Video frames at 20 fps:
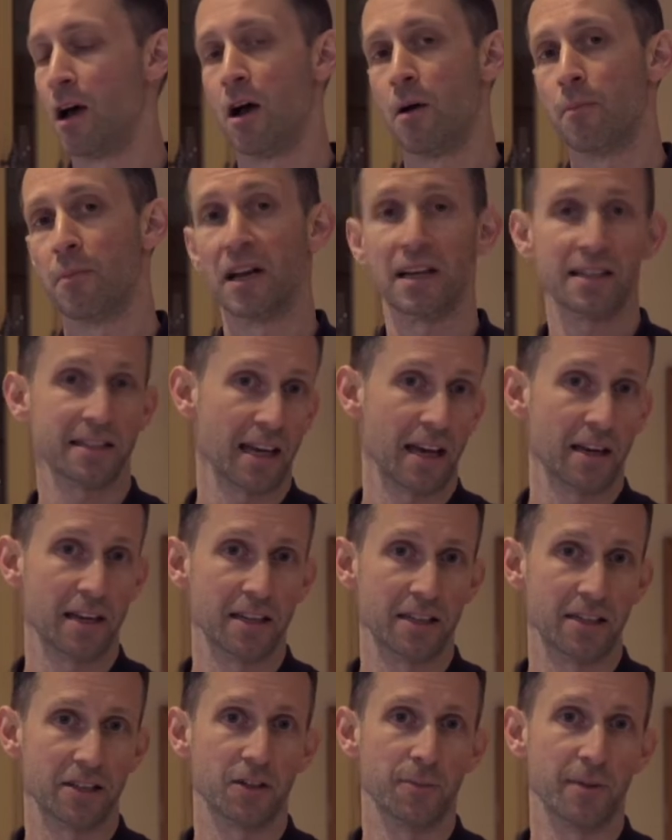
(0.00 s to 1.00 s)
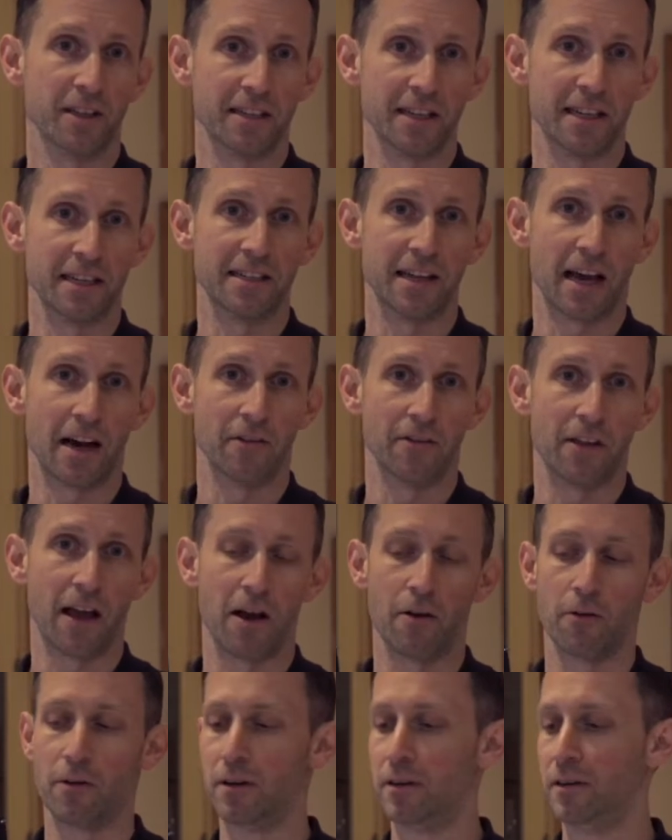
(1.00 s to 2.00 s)
But let's get into some of the detail
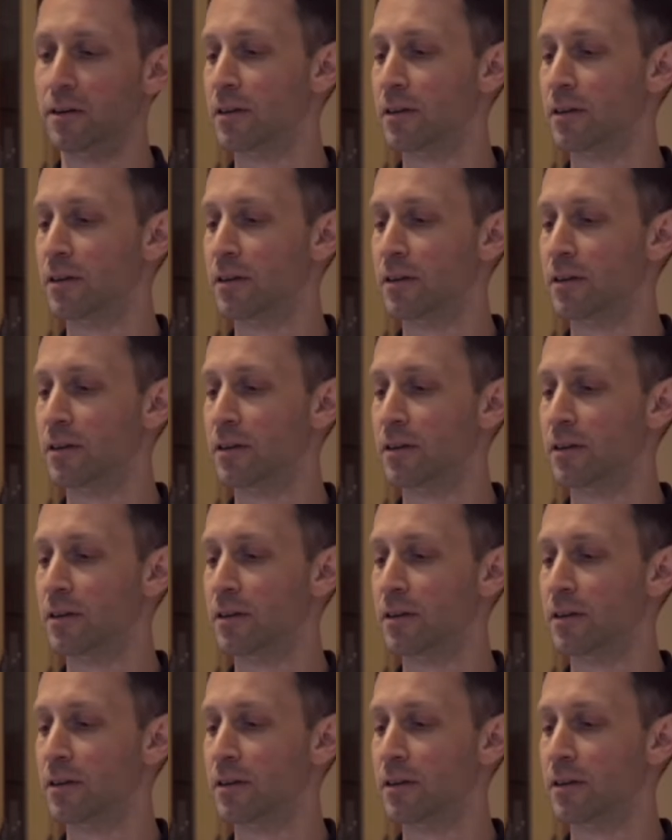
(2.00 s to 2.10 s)
now.